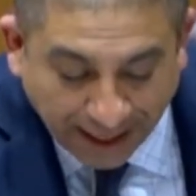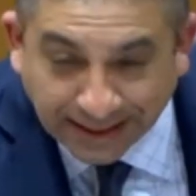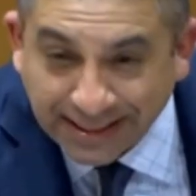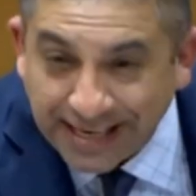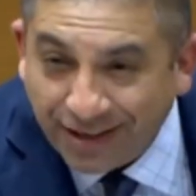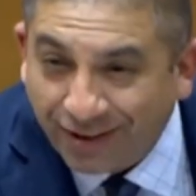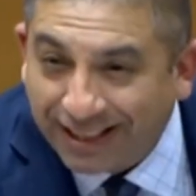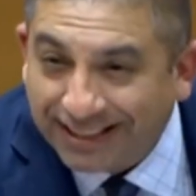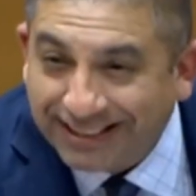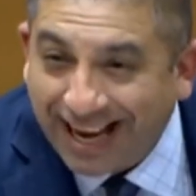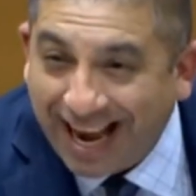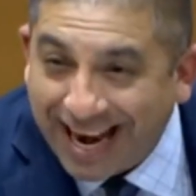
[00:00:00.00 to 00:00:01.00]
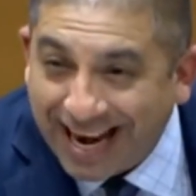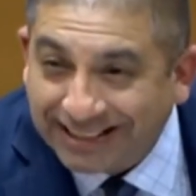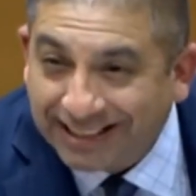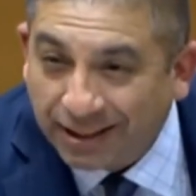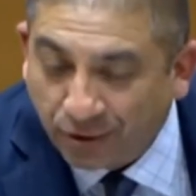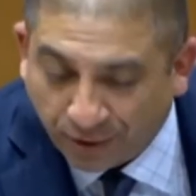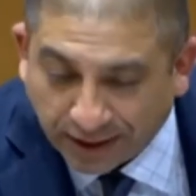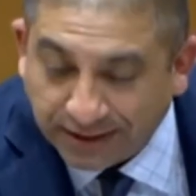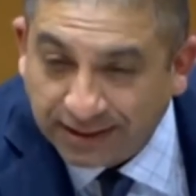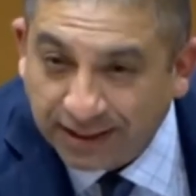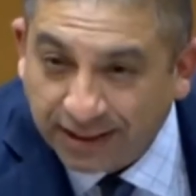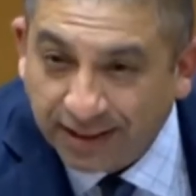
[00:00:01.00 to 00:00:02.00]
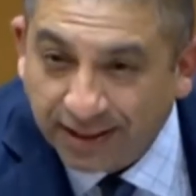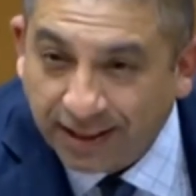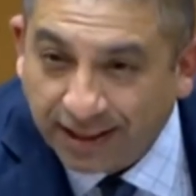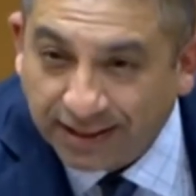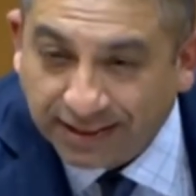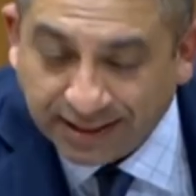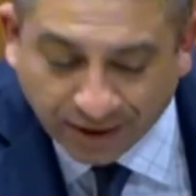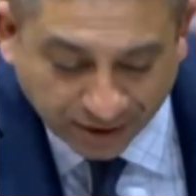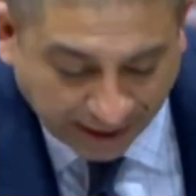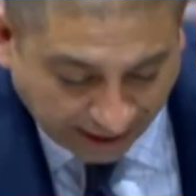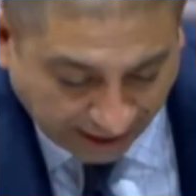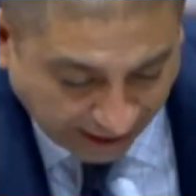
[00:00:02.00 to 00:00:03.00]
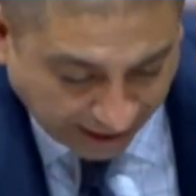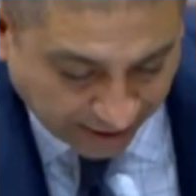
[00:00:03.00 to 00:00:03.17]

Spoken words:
is nearly a 10x increase in a single decade.